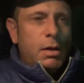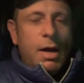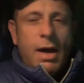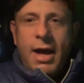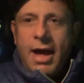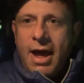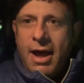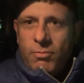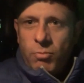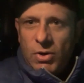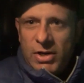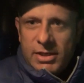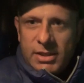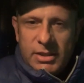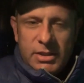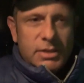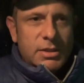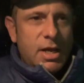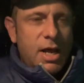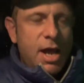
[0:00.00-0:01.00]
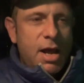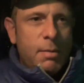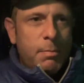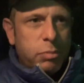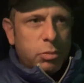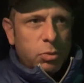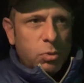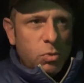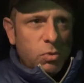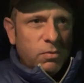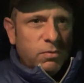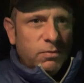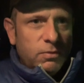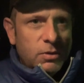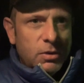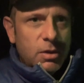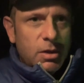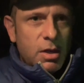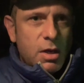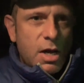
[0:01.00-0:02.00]
I had witnesses. I had proof.
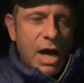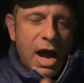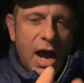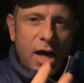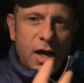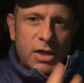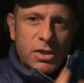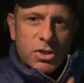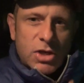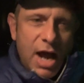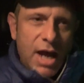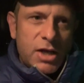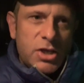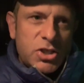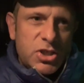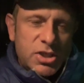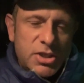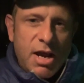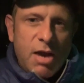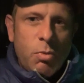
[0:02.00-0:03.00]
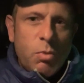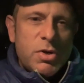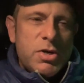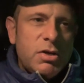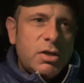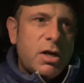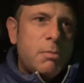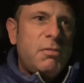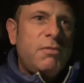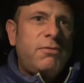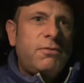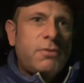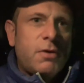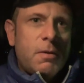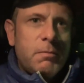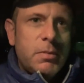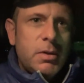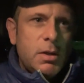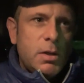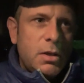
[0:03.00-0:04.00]
I understand where you're coming
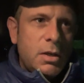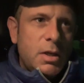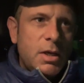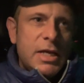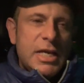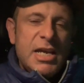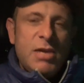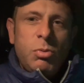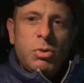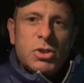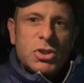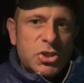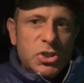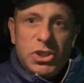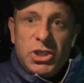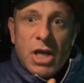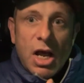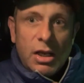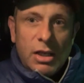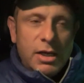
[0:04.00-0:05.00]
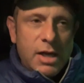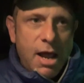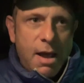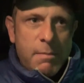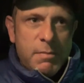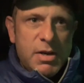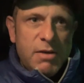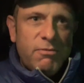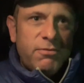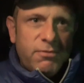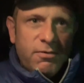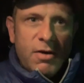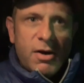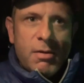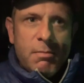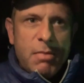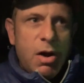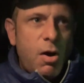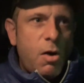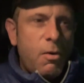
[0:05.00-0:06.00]
from. He was yelling at me in
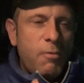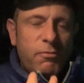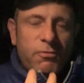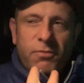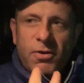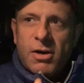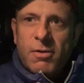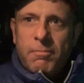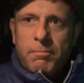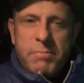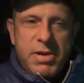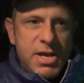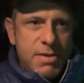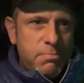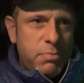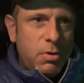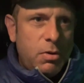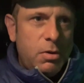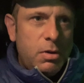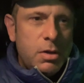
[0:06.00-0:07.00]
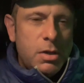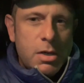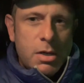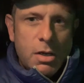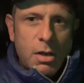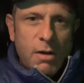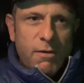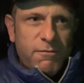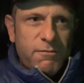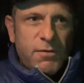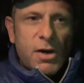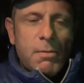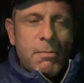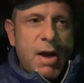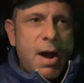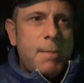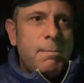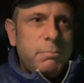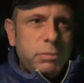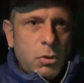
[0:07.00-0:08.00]
front of people. In front
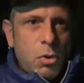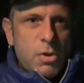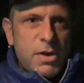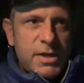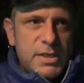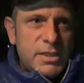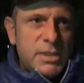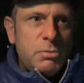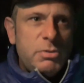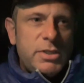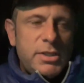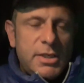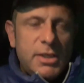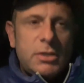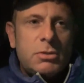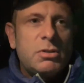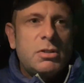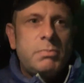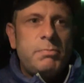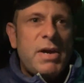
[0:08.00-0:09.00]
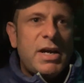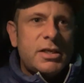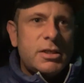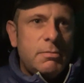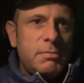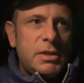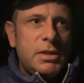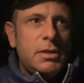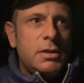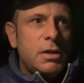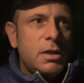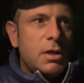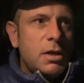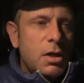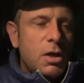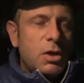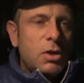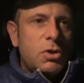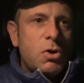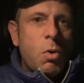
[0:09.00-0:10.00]
of my employees, he was disrespecting me,
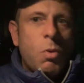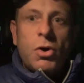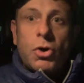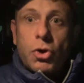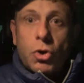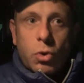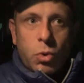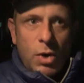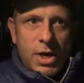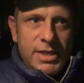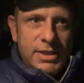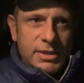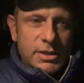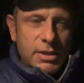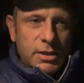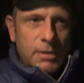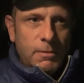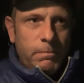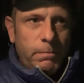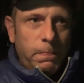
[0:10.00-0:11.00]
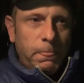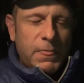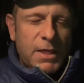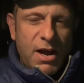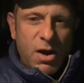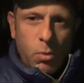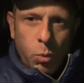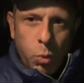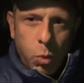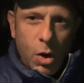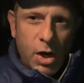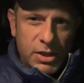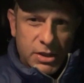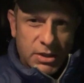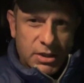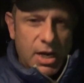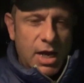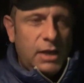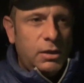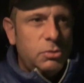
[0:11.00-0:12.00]
going crazy. Not
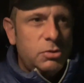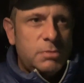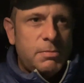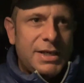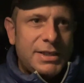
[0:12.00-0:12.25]
once did I lose